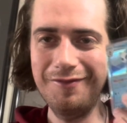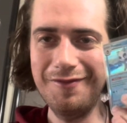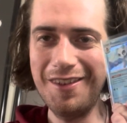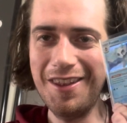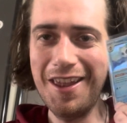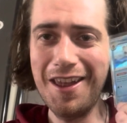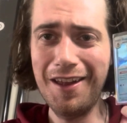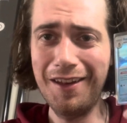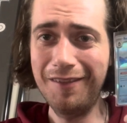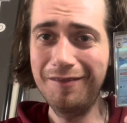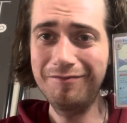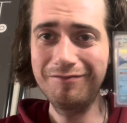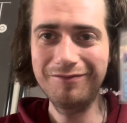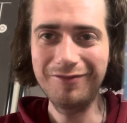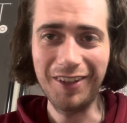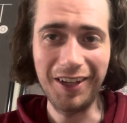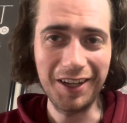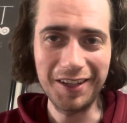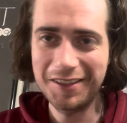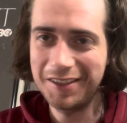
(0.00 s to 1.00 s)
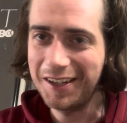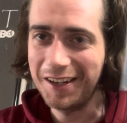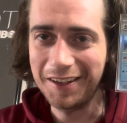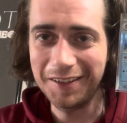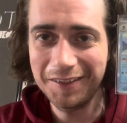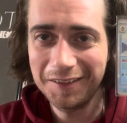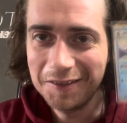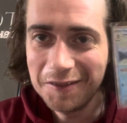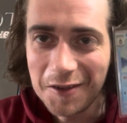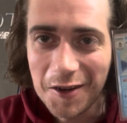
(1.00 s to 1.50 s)
yeah, like I
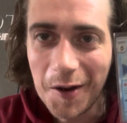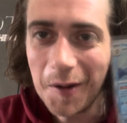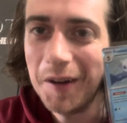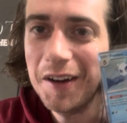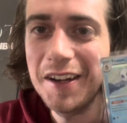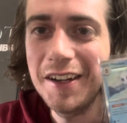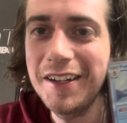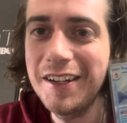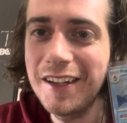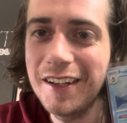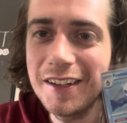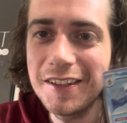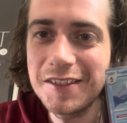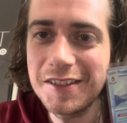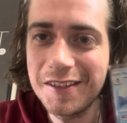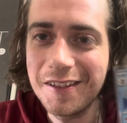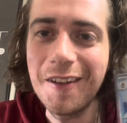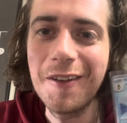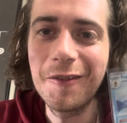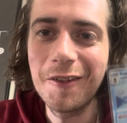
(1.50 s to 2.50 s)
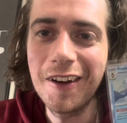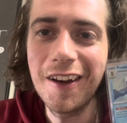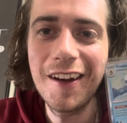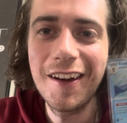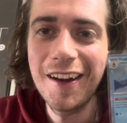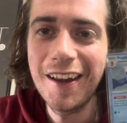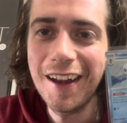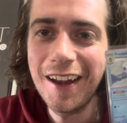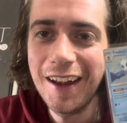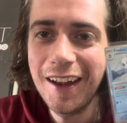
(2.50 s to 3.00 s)
said, no idea Snowrun
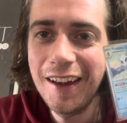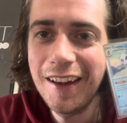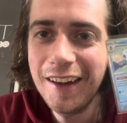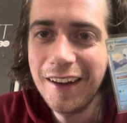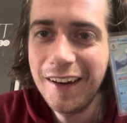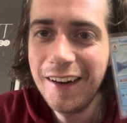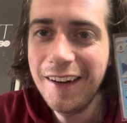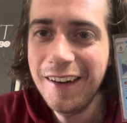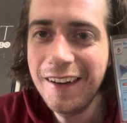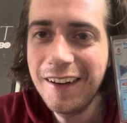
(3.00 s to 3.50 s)
had